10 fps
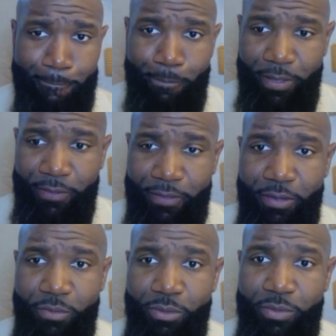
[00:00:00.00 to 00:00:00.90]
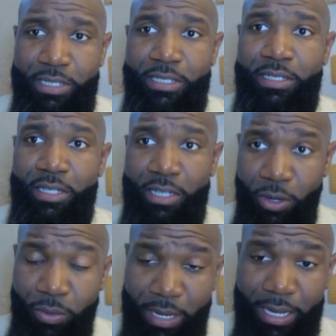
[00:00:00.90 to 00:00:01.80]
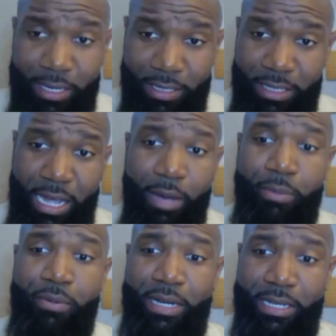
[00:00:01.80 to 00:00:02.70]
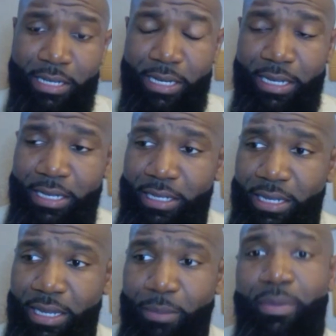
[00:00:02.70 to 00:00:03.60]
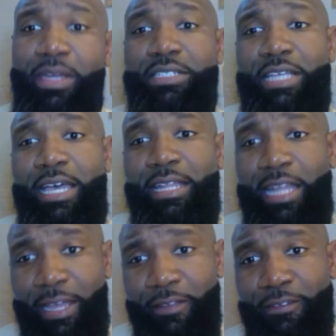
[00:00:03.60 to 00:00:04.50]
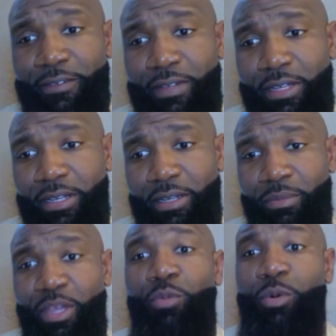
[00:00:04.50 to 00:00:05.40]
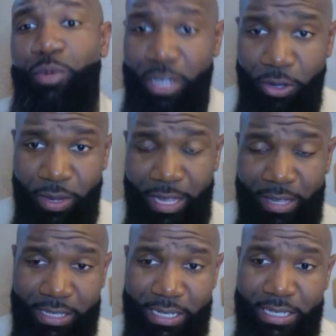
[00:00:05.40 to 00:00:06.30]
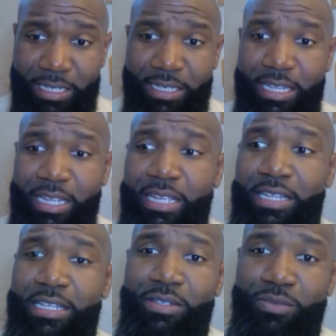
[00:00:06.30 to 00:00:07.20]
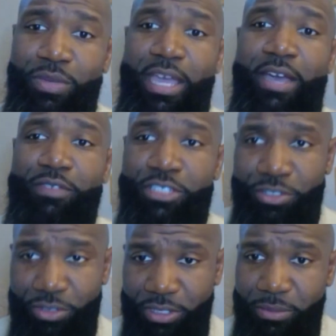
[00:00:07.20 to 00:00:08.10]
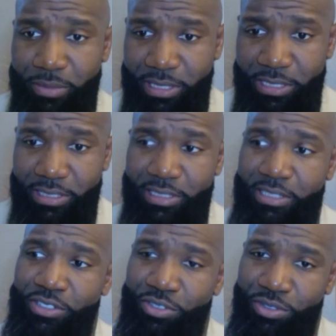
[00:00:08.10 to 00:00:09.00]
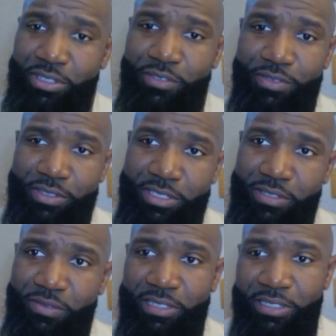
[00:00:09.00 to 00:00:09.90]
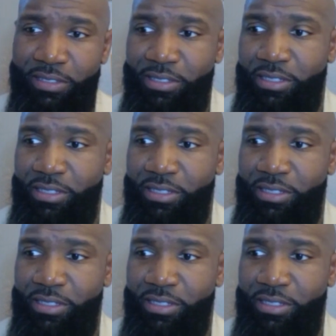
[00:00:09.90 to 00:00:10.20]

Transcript: And I think when we know that and operate in that, it betters our life. And when we don't have that, then we have a struggle, because it's a struggle for us to really,